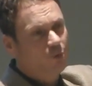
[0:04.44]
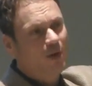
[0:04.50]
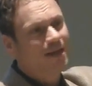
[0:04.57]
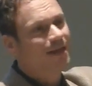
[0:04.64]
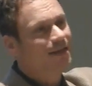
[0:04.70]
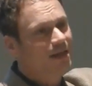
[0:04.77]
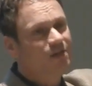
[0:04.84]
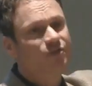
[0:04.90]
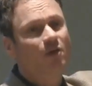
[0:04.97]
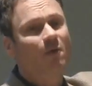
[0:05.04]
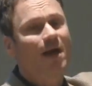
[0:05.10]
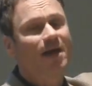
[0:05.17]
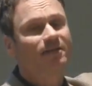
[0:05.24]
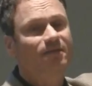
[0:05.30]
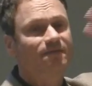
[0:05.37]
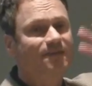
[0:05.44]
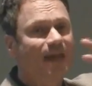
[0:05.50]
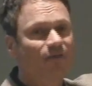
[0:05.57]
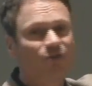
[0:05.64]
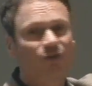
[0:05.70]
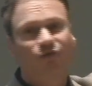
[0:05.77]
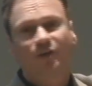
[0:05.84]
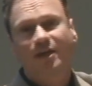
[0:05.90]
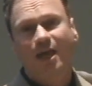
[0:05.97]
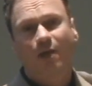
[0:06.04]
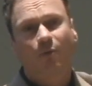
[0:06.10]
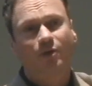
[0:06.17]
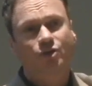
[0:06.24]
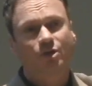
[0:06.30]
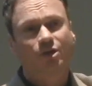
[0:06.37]
quick and easy way to never
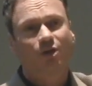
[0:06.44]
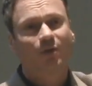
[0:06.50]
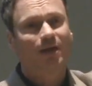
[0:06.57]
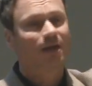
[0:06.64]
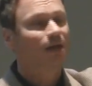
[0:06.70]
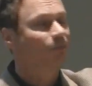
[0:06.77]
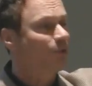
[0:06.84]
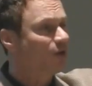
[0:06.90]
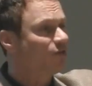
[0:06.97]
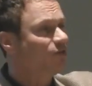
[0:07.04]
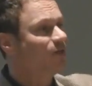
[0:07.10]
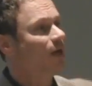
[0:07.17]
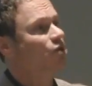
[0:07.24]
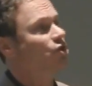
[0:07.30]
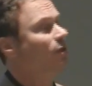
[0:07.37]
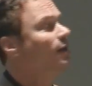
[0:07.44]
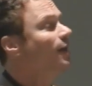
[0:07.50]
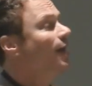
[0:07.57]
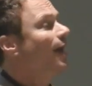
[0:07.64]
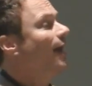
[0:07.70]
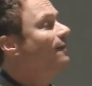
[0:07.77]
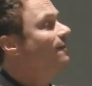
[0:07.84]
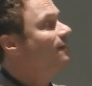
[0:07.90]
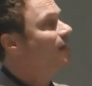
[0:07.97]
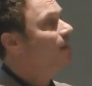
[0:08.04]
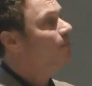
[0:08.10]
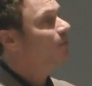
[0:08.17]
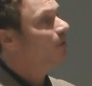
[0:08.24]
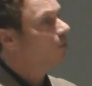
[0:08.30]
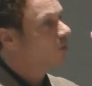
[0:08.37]
forget what you're doing in a presentation and to
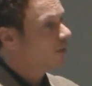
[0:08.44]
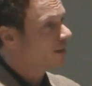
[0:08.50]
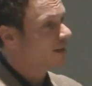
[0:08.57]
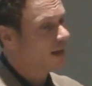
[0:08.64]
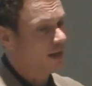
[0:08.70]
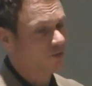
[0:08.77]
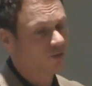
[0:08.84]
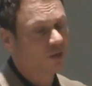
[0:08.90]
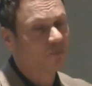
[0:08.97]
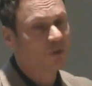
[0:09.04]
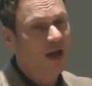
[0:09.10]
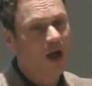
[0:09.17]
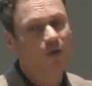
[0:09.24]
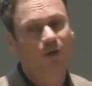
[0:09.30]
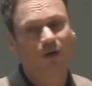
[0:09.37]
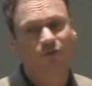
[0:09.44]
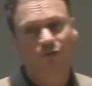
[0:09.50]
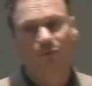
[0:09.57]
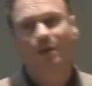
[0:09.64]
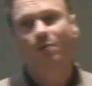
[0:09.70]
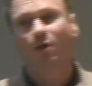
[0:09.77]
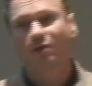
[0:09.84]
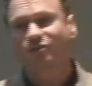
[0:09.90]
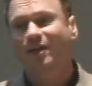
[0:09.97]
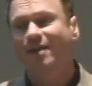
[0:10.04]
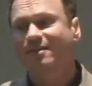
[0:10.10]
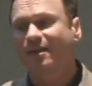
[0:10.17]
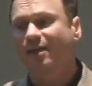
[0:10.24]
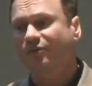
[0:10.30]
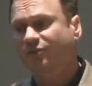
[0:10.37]
keep organized. The power of three works
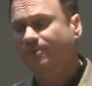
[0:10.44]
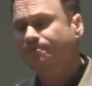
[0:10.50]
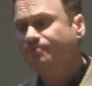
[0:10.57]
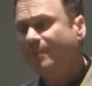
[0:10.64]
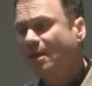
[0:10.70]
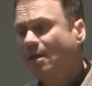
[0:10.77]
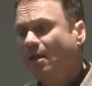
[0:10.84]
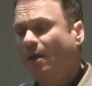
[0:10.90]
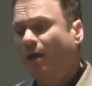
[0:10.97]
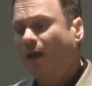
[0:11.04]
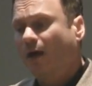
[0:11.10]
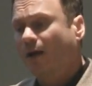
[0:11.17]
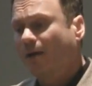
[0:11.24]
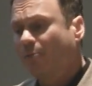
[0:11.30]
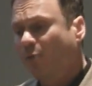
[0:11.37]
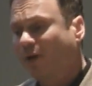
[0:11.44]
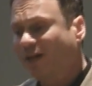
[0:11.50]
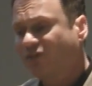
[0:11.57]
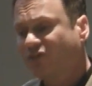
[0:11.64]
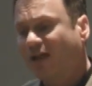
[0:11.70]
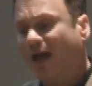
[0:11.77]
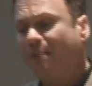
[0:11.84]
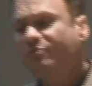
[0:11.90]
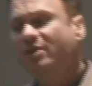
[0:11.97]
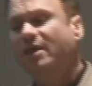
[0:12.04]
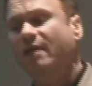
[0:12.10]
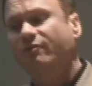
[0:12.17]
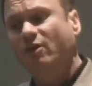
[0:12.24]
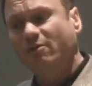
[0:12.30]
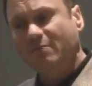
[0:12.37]
like this. When it's time to
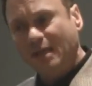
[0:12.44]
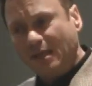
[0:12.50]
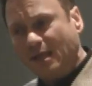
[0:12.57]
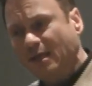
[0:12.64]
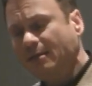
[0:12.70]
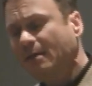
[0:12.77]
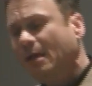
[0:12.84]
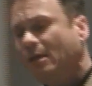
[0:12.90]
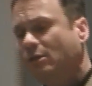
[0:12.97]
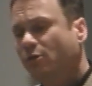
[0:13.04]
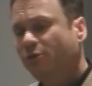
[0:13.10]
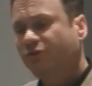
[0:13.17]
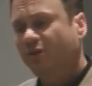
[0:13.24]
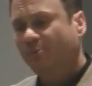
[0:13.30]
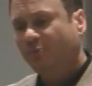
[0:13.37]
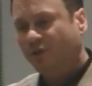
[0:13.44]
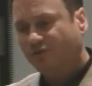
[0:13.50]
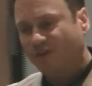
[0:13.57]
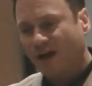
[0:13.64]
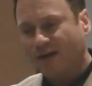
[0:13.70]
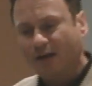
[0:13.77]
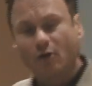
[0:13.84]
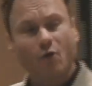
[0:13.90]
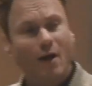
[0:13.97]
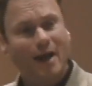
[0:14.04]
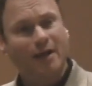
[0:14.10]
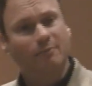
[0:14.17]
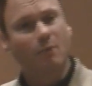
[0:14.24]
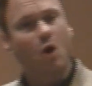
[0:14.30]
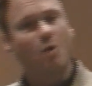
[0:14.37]
give your meeting, you would simply find a
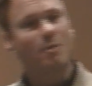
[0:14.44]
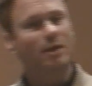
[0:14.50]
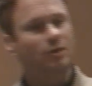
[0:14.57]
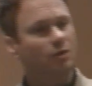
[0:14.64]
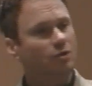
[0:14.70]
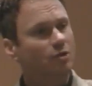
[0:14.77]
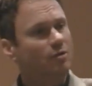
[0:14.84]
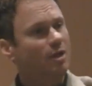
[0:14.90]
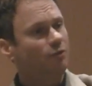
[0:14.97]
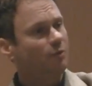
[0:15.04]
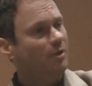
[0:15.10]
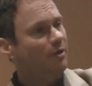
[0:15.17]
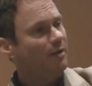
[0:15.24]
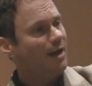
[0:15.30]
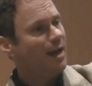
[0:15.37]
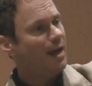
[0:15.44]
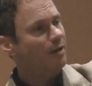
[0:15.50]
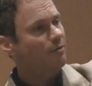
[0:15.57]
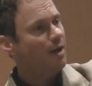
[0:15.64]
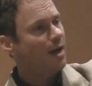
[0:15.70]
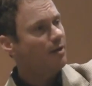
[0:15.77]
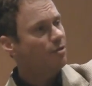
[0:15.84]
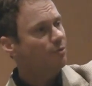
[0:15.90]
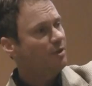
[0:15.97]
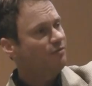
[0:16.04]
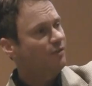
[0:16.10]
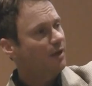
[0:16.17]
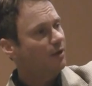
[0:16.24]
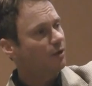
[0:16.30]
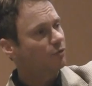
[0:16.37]
quiet moment. You do this with your hand, right? 3
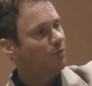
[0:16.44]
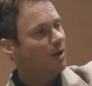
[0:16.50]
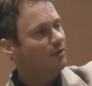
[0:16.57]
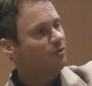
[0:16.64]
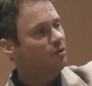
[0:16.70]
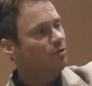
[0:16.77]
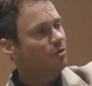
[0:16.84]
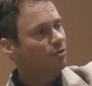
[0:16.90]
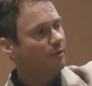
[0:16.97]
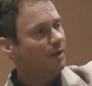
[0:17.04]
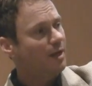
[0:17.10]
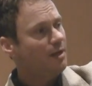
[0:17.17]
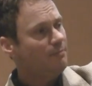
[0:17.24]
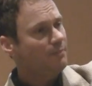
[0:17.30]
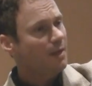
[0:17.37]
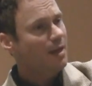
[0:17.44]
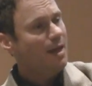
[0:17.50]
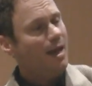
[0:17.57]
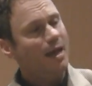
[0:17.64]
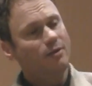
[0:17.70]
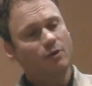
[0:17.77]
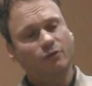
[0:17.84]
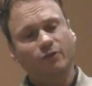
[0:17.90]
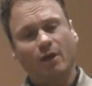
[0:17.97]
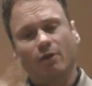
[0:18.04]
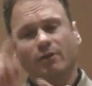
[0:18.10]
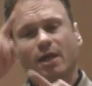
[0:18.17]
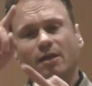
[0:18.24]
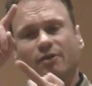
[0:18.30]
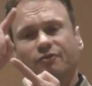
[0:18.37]
fingers, 1, 2, 3. And you say,
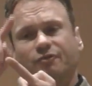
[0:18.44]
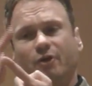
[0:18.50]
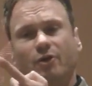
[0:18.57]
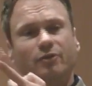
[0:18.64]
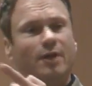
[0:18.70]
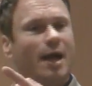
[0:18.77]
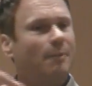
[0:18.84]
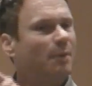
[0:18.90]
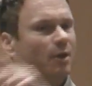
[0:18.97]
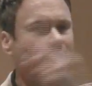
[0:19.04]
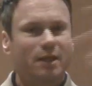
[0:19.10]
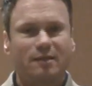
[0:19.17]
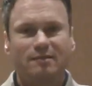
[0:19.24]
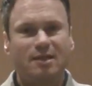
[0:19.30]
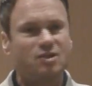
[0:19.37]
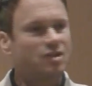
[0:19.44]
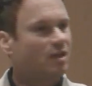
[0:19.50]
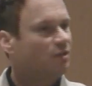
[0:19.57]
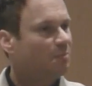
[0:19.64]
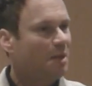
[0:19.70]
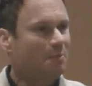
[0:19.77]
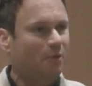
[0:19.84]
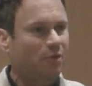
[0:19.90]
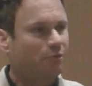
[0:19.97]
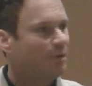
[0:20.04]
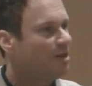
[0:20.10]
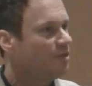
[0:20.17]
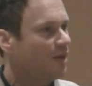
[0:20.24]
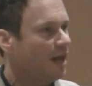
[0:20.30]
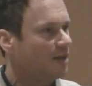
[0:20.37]
okay, I'm only going to teach these people
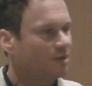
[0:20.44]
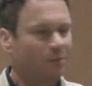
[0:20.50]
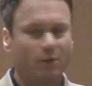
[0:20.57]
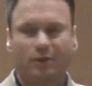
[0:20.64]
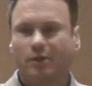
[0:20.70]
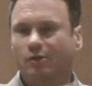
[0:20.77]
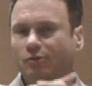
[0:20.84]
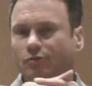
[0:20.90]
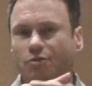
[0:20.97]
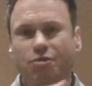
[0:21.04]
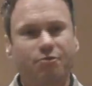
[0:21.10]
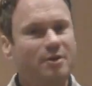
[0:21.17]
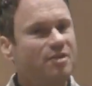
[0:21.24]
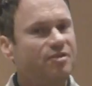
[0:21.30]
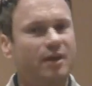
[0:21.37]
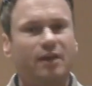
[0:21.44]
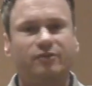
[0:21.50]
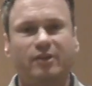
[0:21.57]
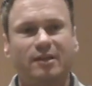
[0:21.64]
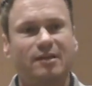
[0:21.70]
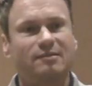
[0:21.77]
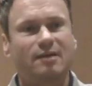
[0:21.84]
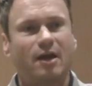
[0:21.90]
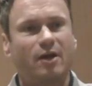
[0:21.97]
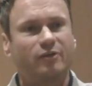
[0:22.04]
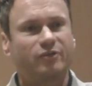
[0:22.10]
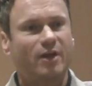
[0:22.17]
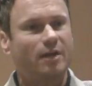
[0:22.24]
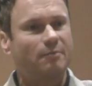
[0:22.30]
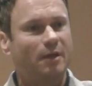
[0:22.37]
3 things. I'm only going to do 3 things in the entire
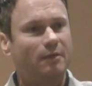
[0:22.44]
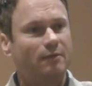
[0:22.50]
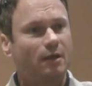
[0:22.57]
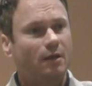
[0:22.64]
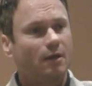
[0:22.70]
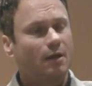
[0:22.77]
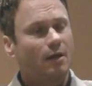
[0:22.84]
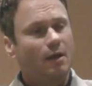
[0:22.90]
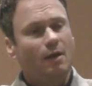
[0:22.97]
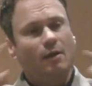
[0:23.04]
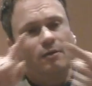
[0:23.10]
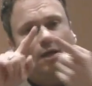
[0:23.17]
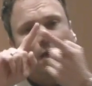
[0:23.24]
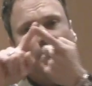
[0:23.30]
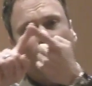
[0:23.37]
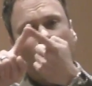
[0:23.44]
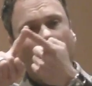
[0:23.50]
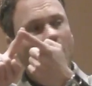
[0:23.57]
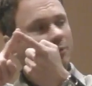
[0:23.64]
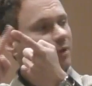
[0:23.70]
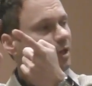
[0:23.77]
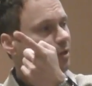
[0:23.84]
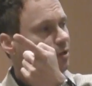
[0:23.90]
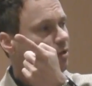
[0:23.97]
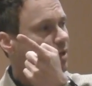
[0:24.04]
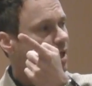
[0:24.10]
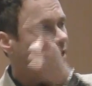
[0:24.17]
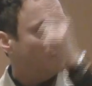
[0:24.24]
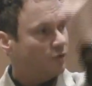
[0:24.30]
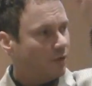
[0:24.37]
segment. Number 1, we're going to do
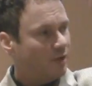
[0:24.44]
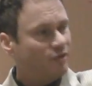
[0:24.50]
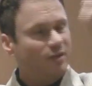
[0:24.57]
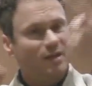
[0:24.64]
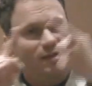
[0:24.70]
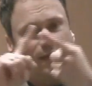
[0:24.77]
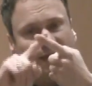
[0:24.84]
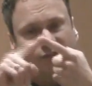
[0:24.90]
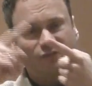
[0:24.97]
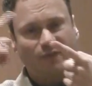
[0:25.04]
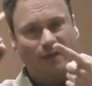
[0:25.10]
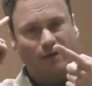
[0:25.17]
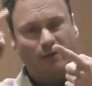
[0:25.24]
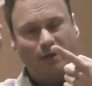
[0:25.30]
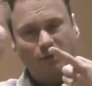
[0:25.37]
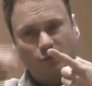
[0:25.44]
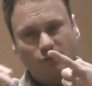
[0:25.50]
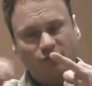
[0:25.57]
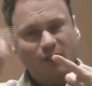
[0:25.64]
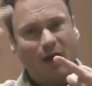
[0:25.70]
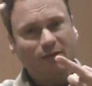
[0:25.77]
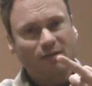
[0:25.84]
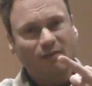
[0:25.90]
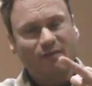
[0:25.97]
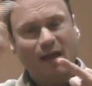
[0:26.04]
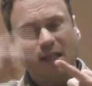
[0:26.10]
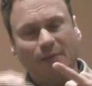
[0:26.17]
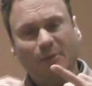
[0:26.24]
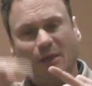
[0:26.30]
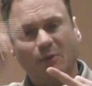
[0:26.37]
this. So it's the index finger. And you start
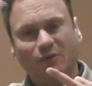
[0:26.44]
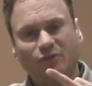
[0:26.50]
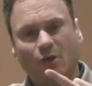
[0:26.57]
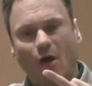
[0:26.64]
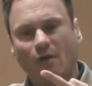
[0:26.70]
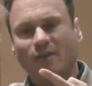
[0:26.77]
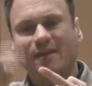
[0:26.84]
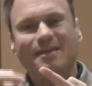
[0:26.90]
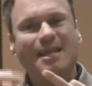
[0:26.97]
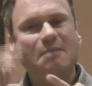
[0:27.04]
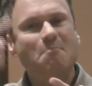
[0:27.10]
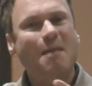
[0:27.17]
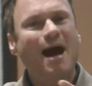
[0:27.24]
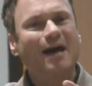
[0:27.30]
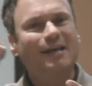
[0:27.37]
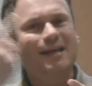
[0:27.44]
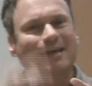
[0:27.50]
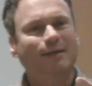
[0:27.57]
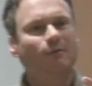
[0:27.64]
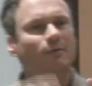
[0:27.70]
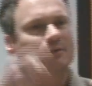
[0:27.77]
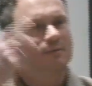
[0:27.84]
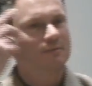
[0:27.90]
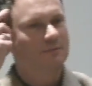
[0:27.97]
developing what's called a mnemonic